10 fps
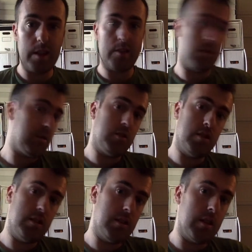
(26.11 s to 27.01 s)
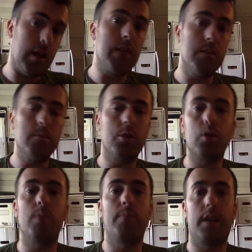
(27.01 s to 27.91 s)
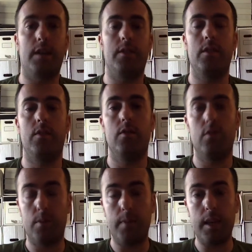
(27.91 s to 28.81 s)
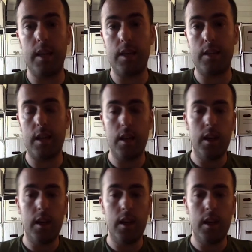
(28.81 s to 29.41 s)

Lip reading: So a lot of them are short boxes, so it should be easy.